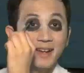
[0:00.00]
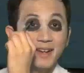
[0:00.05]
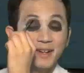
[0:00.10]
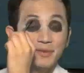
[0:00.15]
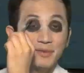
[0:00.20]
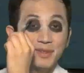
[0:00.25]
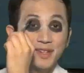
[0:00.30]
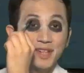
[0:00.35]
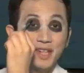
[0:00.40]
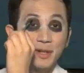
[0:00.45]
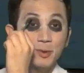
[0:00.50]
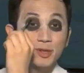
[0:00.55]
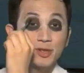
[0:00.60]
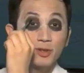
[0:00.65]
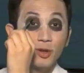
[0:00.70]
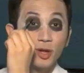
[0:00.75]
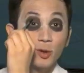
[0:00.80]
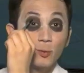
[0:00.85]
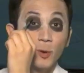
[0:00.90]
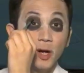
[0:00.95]
Everything was
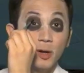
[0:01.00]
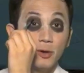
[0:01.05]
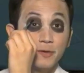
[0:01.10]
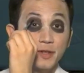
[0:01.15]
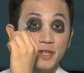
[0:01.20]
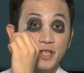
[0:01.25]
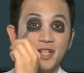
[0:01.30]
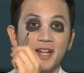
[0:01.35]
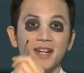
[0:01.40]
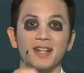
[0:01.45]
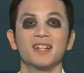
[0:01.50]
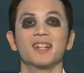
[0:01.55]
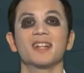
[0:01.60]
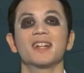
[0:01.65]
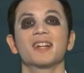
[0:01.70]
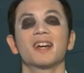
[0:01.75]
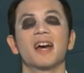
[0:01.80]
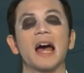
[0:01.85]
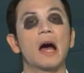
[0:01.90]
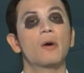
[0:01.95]
going well for Chaney.
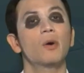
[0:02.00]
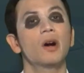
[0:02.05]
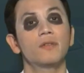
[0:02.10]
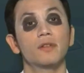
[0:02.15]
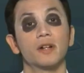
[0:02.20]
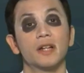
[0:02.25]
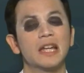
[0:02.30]
However,